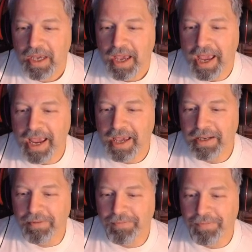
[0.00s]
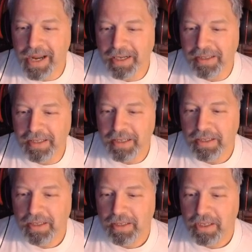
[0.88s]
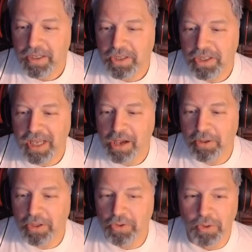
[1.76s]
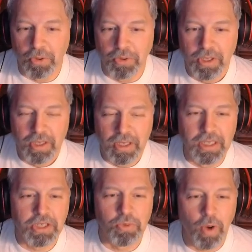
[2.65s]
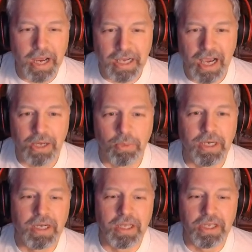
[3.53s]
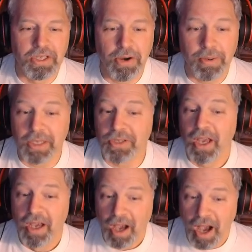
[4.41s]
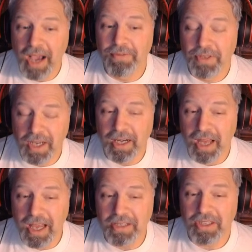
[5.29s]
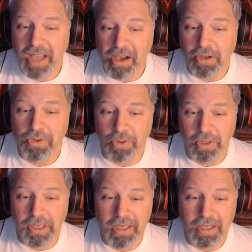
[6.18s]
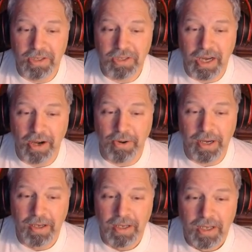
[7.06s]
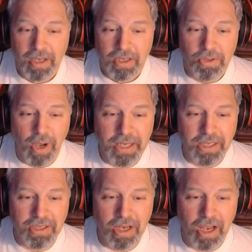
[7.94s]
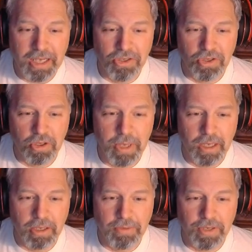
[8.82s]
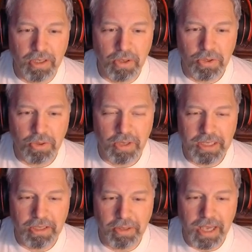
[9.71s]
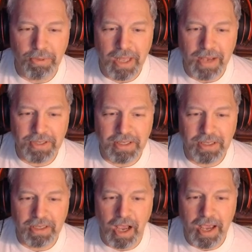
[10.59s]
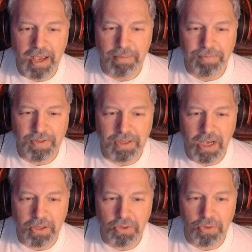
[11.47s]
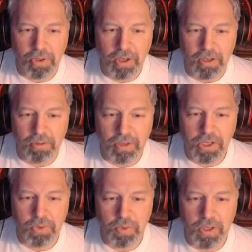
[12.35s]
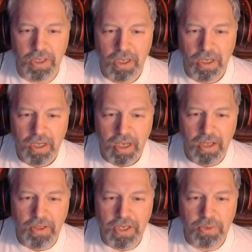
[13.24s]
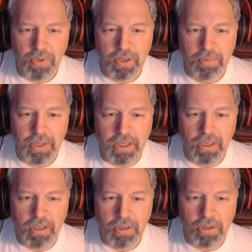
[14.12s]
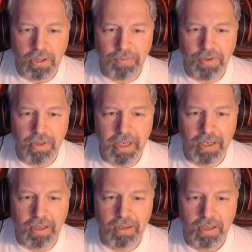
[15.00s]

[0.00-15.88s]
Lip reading: And finally, scout controlled. And this is why I kind of went into this area, because I've done a lot of scout controlling in this area. So I can zoom in even closer, and I say, okay, well, I have scout controller on this one and this one, but you know, there's a few here